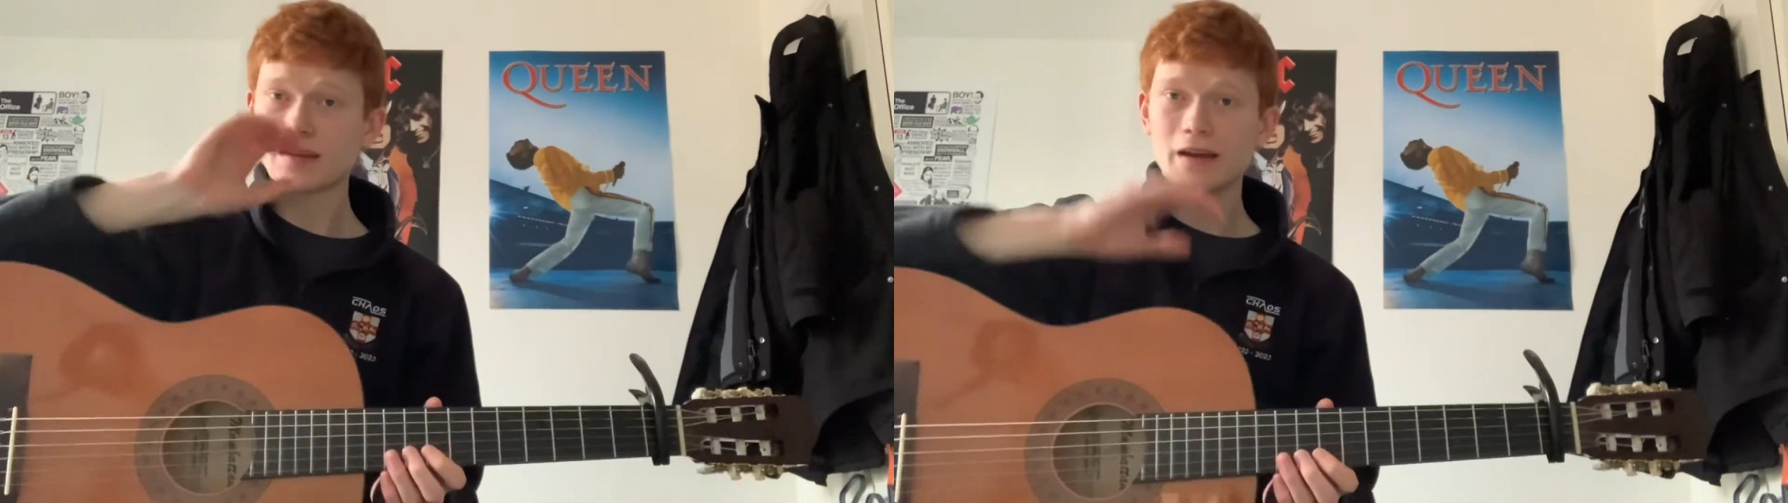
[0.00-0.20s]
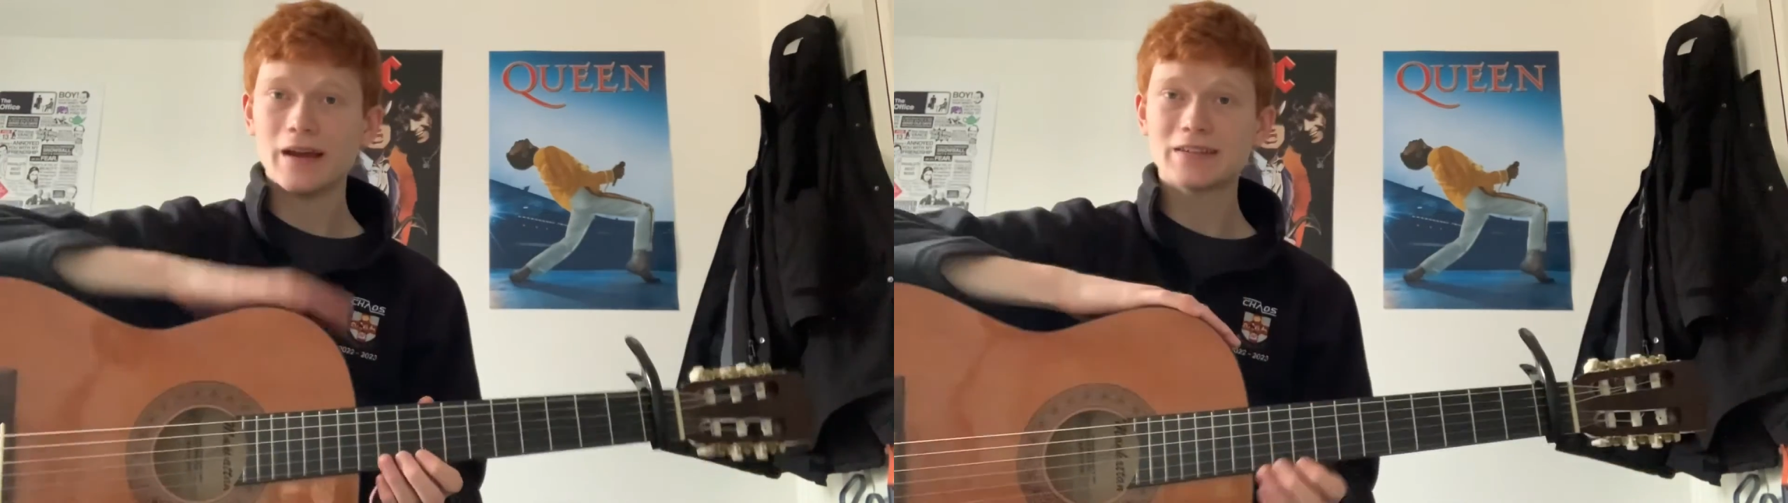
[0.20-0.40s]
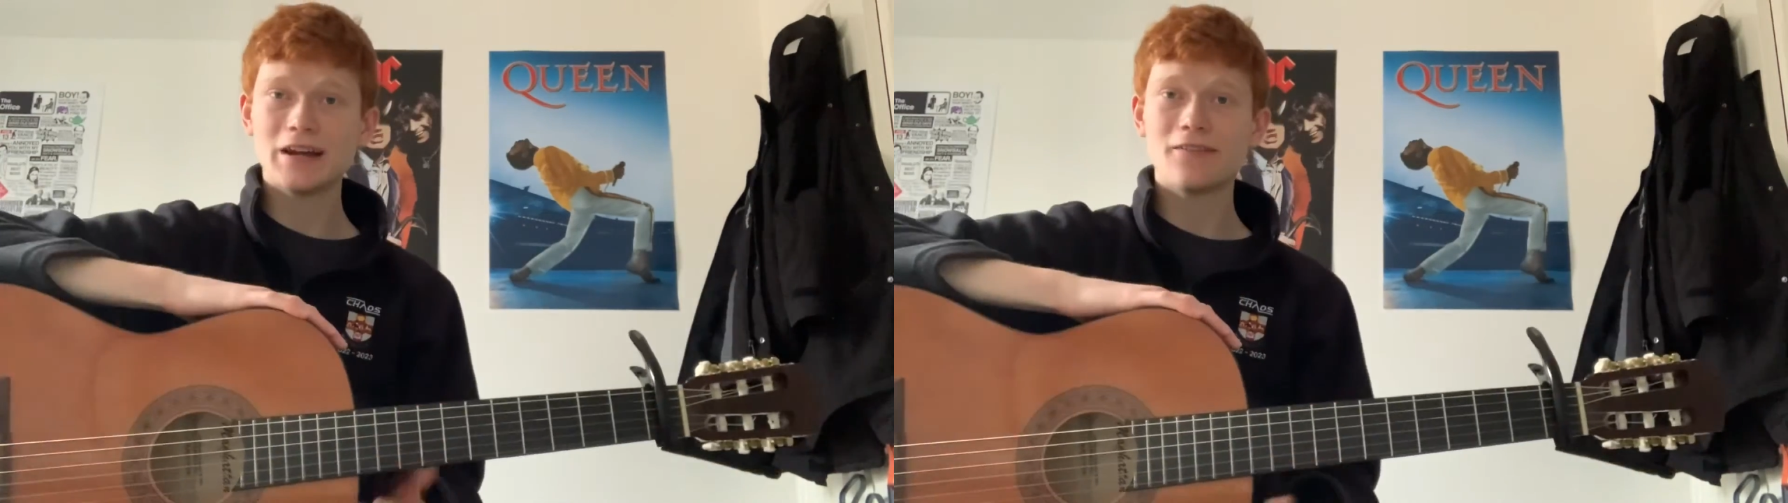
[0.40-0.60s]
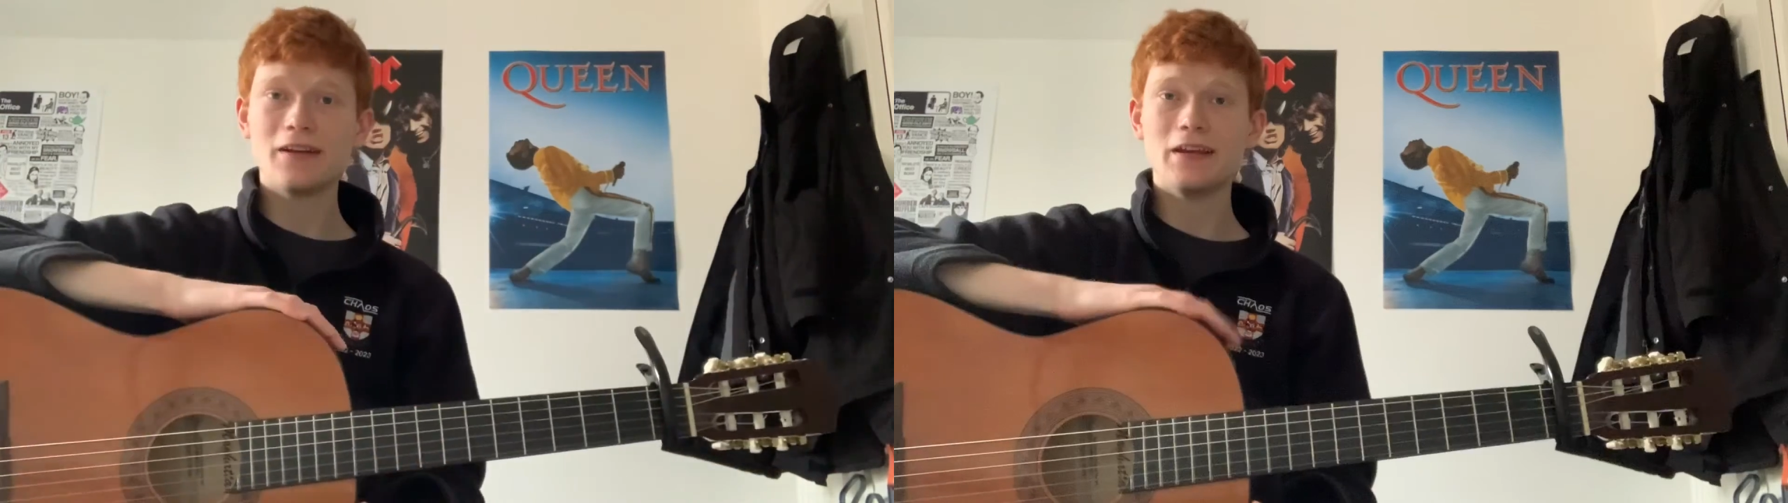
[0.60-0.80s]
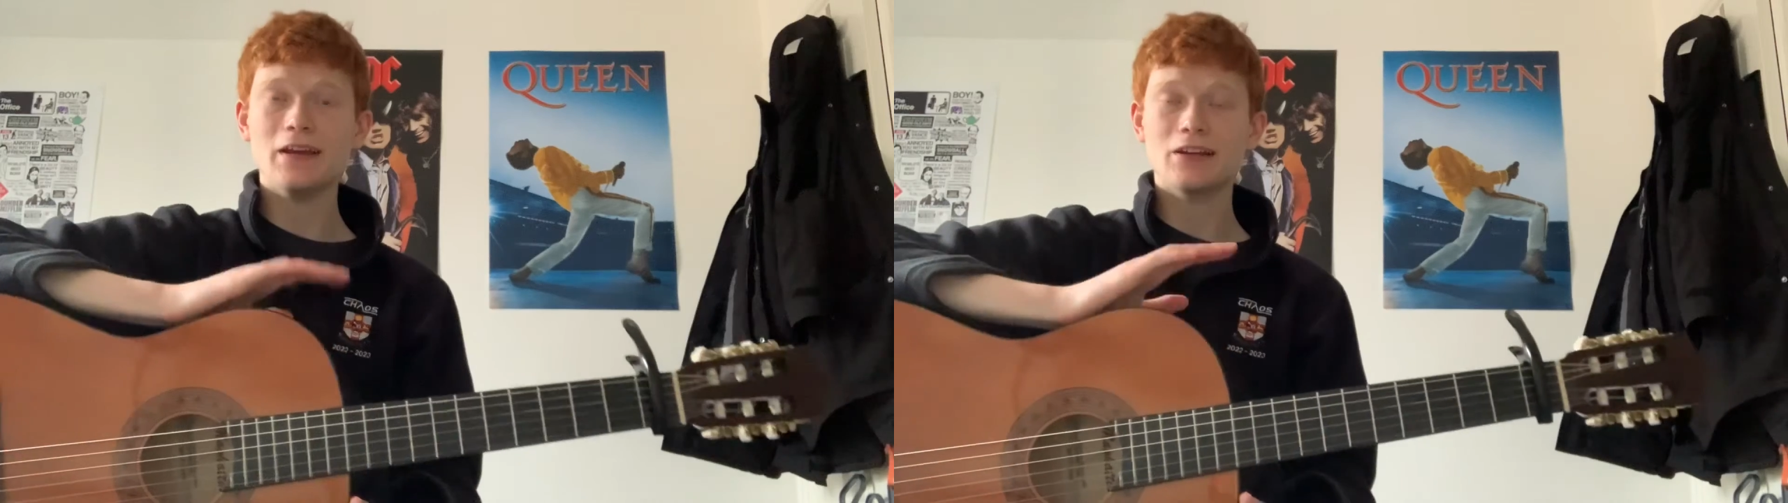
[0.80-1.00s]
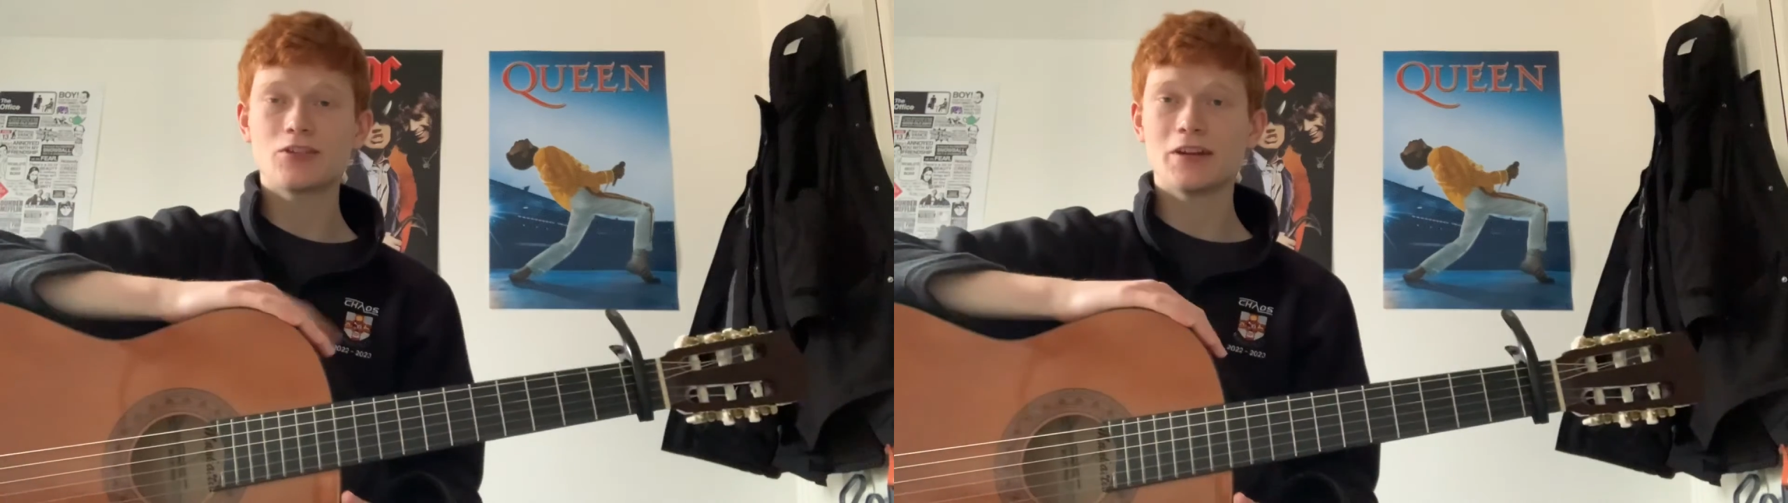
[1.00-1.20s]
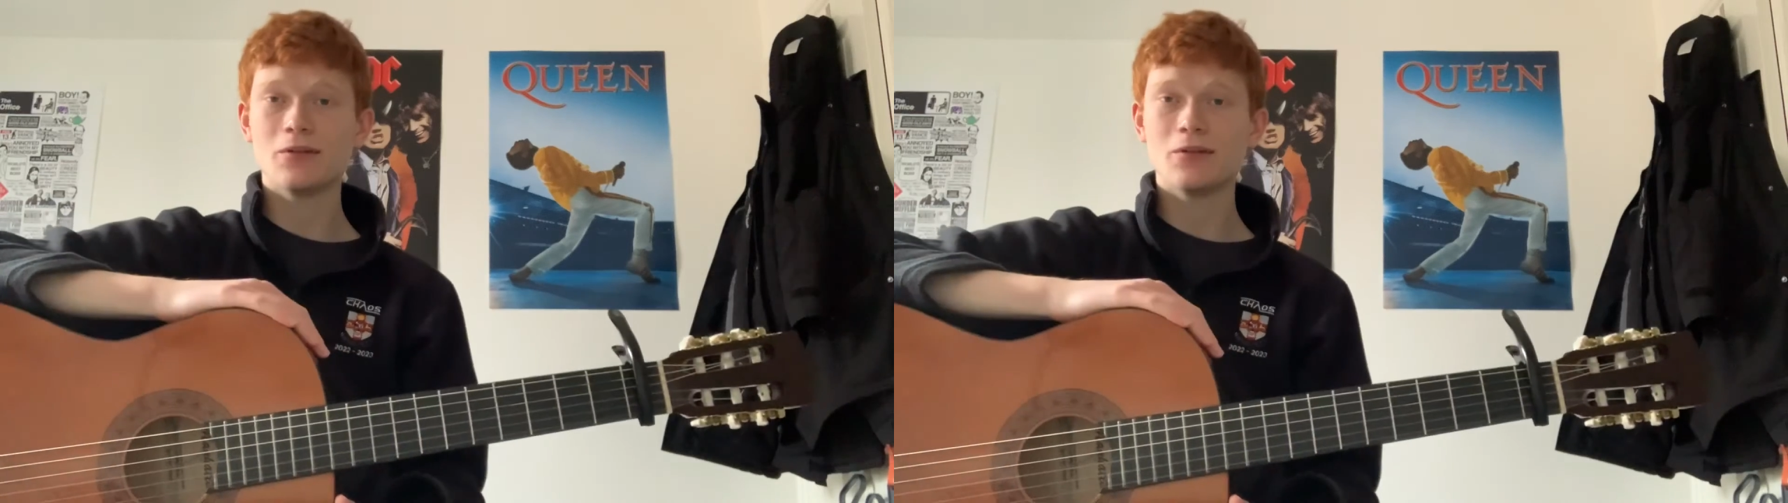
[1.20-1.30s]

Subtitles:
It's definitely a tricky